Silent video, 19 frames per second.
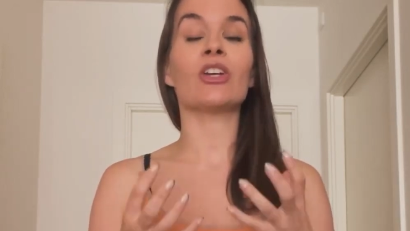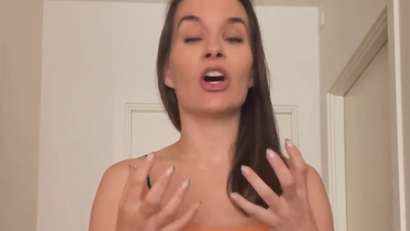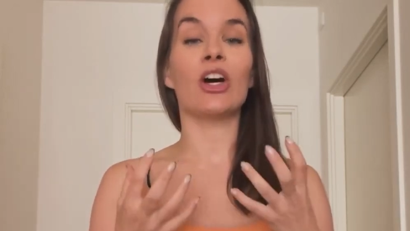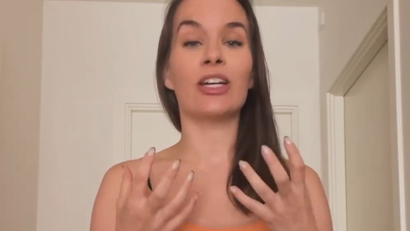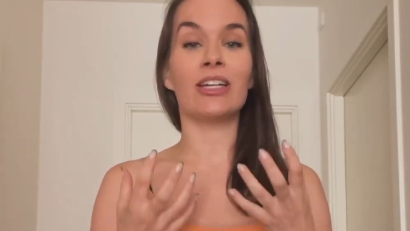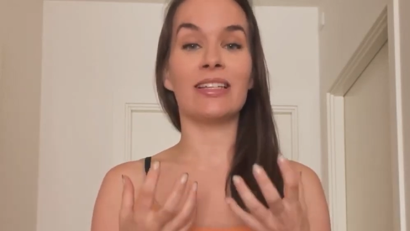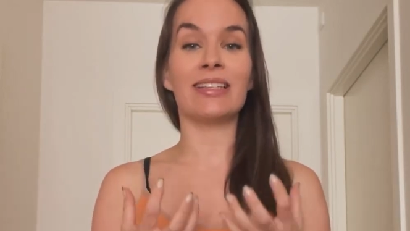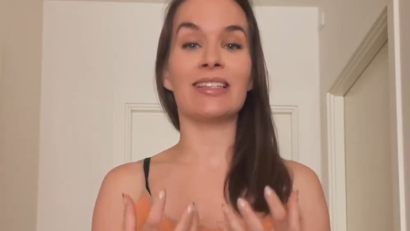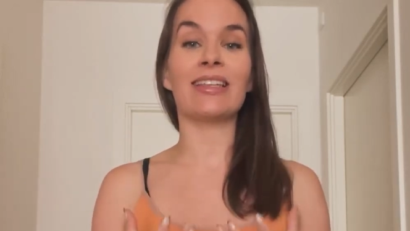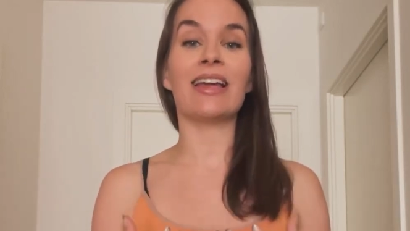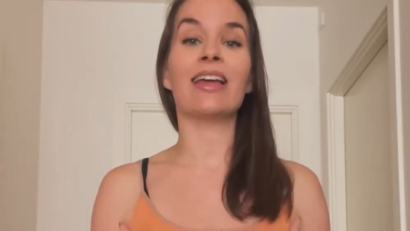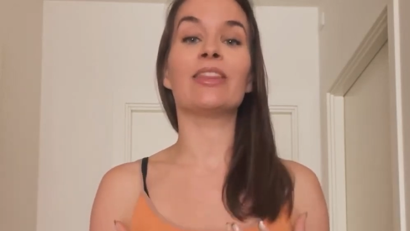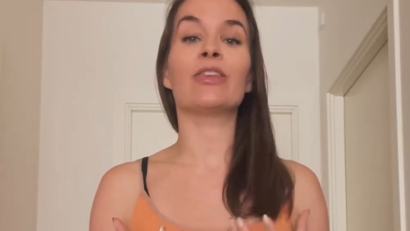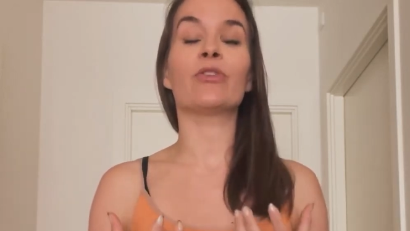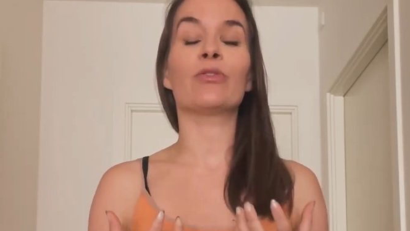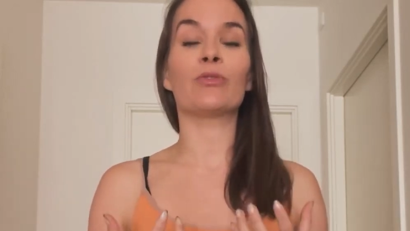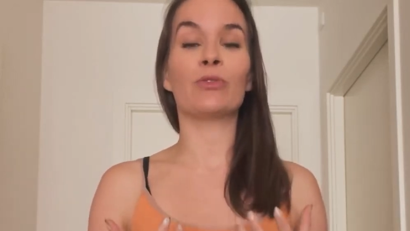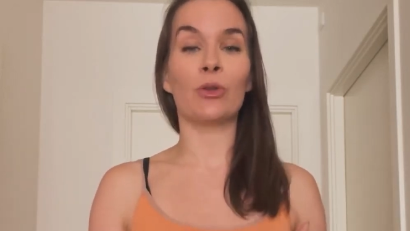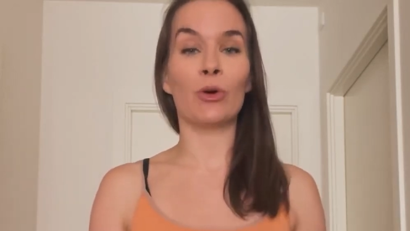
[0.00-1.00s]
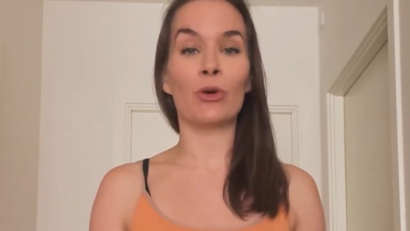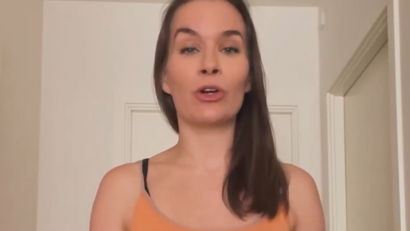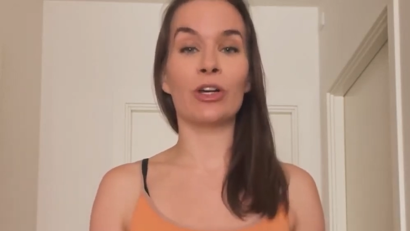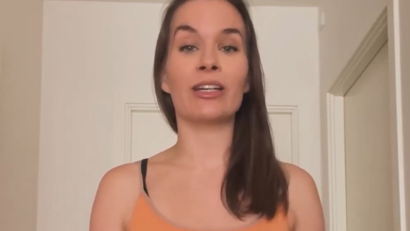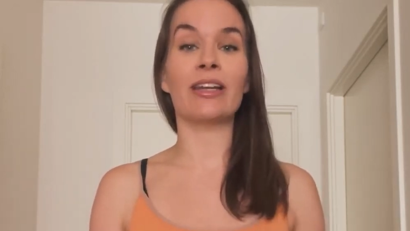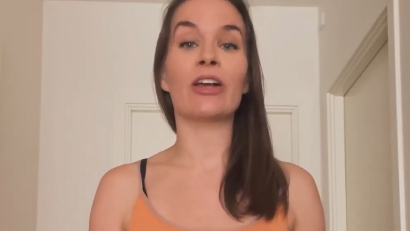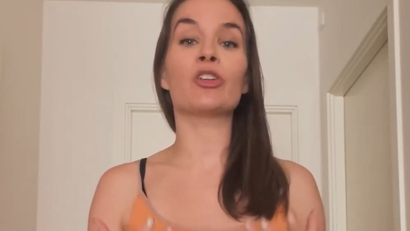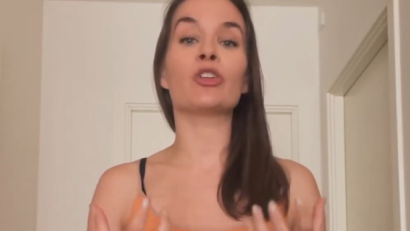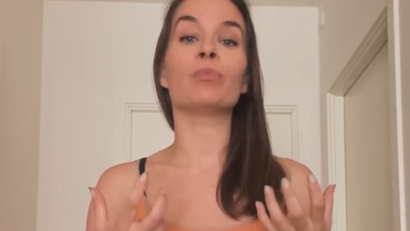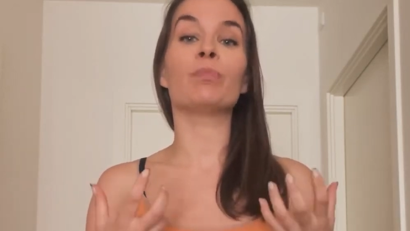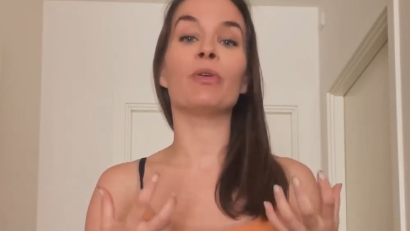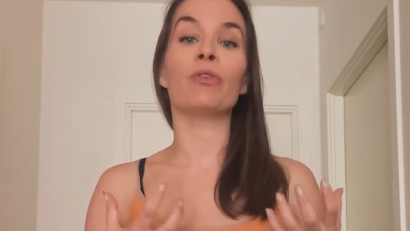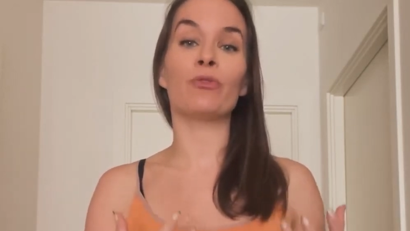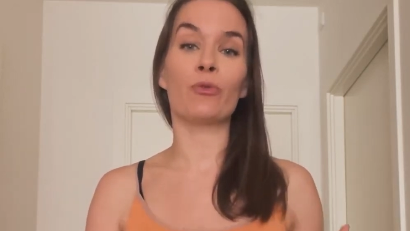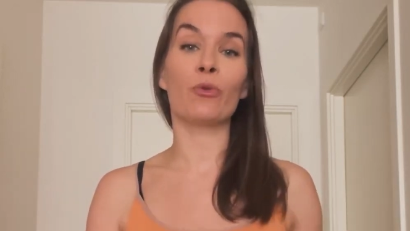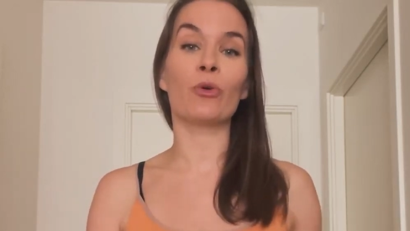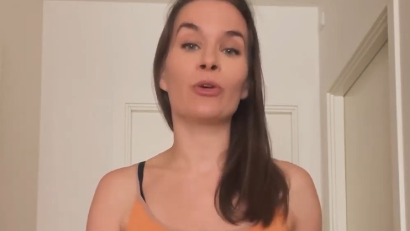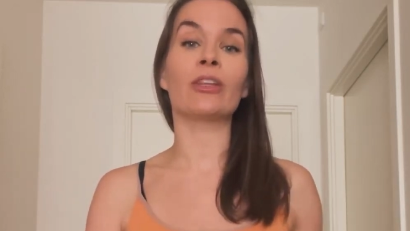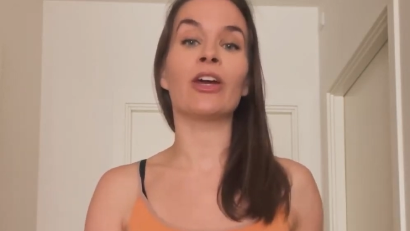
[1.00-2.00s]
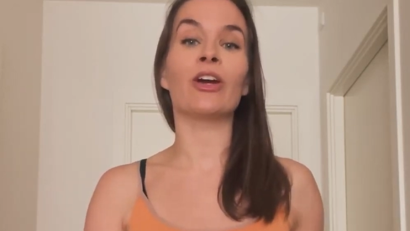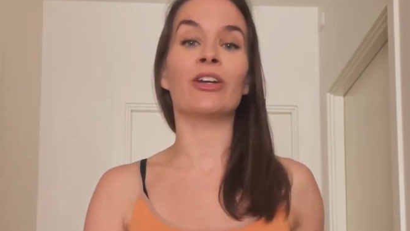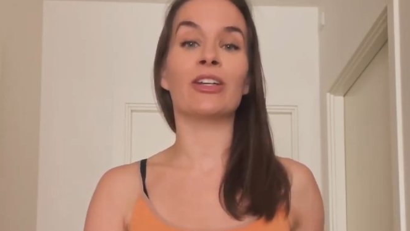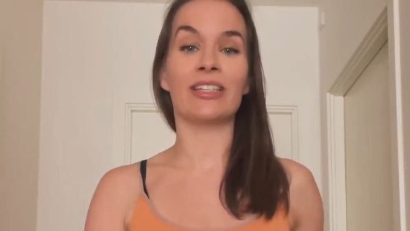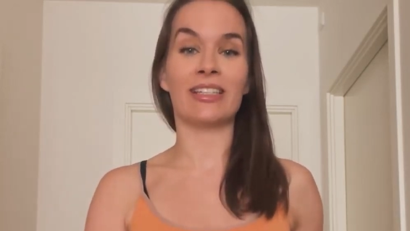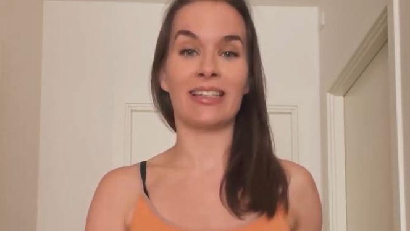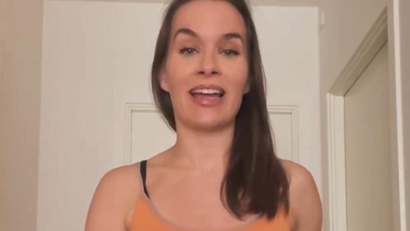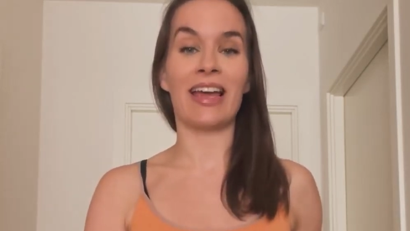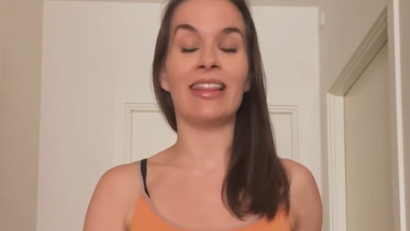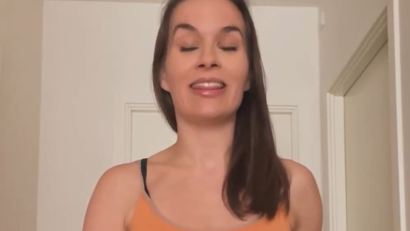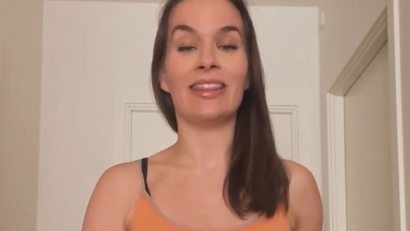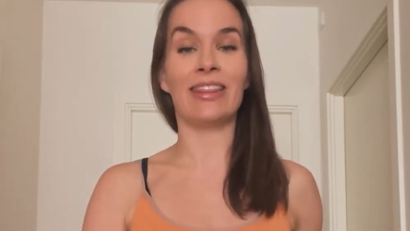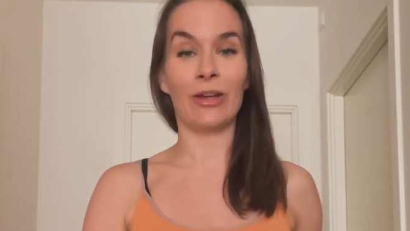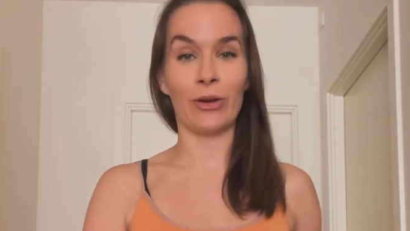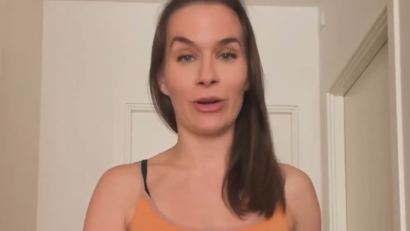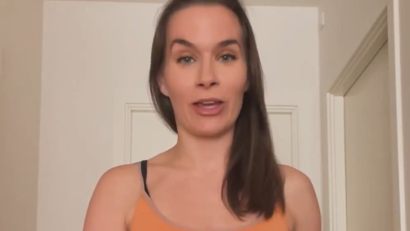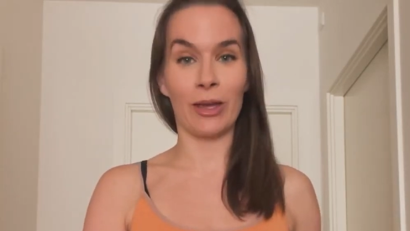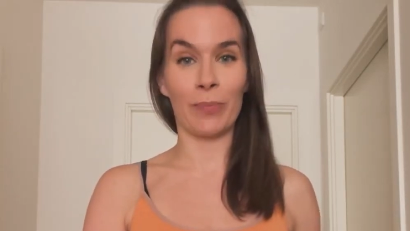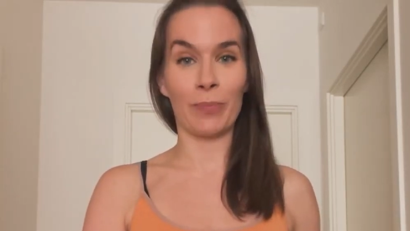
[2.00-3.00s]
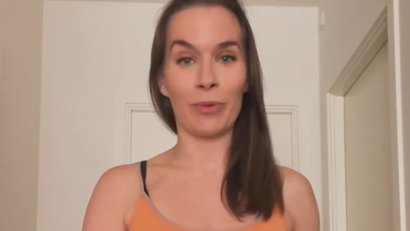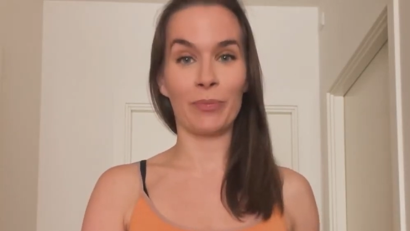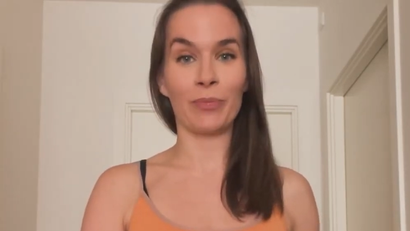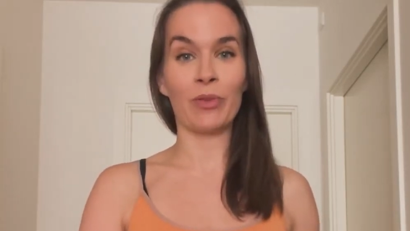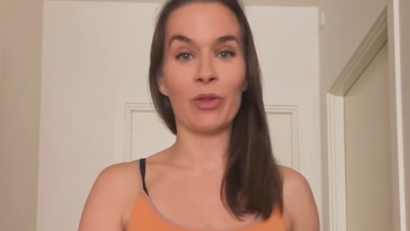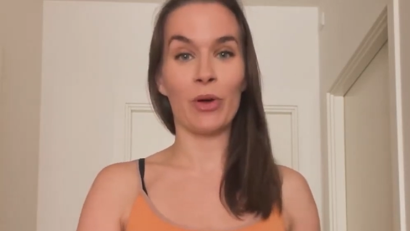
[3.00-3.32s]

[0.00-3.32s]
understand their floor connection before they understand their hip.